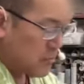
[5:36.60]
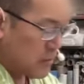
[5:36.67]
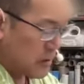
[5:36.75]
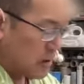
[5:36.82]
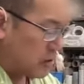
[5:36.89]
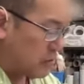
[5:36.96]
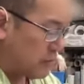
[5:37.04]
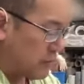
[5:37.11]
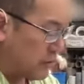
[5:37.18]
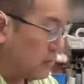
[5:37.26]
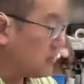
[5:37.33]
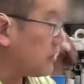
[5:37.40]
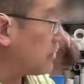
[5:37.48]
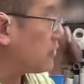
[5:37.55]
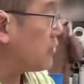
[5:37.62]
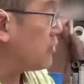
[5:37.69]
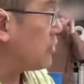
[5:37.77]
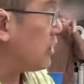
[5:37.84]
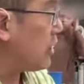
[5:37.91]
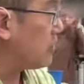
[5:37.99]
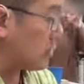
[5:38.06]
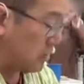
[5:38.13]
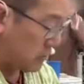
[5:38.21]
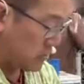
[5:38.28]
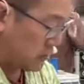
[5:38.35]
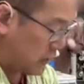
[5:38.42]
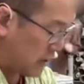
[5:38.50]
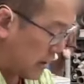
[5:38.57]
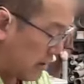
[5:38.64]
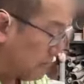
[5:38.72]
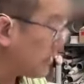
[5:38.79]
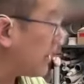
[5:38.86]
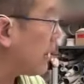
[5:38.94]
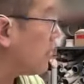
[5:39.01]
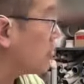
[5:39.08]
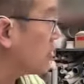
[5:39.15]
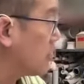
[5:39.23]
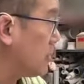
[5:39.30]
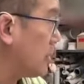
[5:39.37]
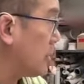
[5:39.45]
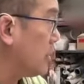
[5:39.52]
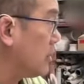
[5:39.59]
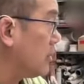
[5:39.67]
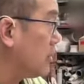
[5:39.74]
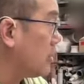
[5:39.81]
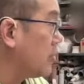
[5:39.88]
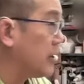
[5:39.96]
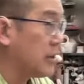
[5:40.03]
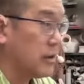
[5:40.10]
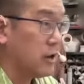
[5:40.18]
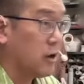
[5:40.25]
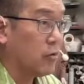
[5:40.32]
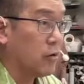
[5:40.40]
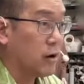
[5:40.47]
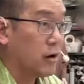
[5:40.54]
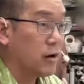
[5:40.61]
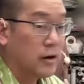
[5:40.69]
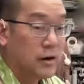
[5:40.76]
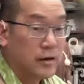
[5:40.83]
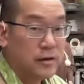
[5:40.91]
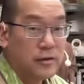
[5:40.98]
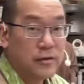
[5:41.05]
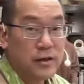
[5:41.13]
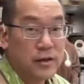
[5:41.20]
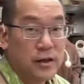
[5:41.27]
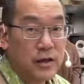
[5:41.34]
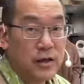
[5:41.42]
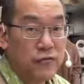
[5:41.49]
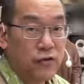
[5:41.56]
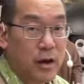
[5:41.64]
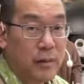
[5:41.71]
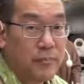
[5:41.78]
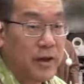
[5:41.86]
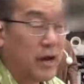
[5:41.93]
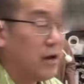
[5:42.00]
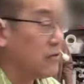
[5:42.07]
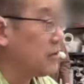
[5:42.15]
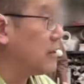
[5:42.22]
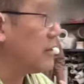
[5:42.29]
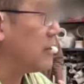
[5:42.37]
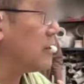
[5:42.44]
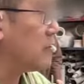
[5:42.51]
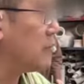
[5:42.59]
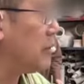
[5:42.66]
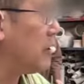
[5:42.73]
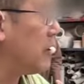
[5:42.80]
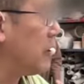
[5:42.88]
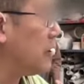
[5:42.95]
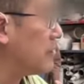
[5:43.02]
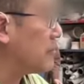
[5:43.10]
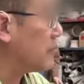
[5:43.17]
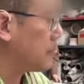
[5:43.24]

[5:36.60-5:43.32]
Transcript: is pretty centered, I'm gonna grab down just like a little bit lower. You see that drop down to this part